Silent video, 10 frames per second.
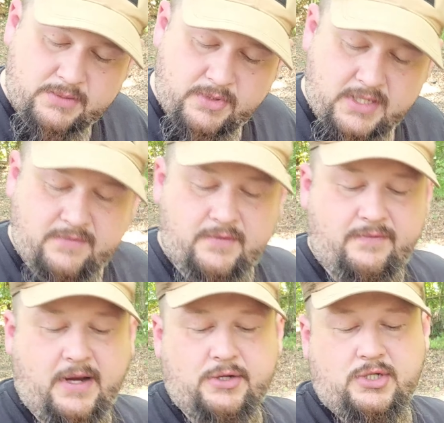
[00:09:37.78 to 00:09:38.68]
I'm gonna give it a
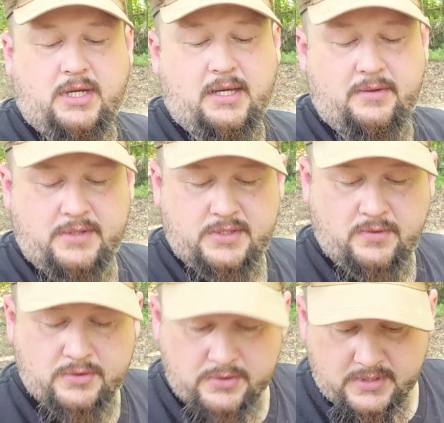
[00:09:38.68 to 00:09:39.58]
fair shot on its
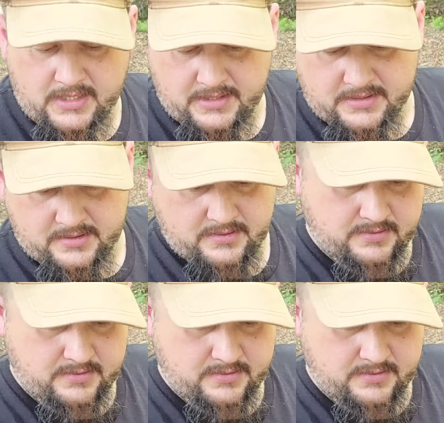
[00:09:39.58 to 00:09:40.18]
torture test.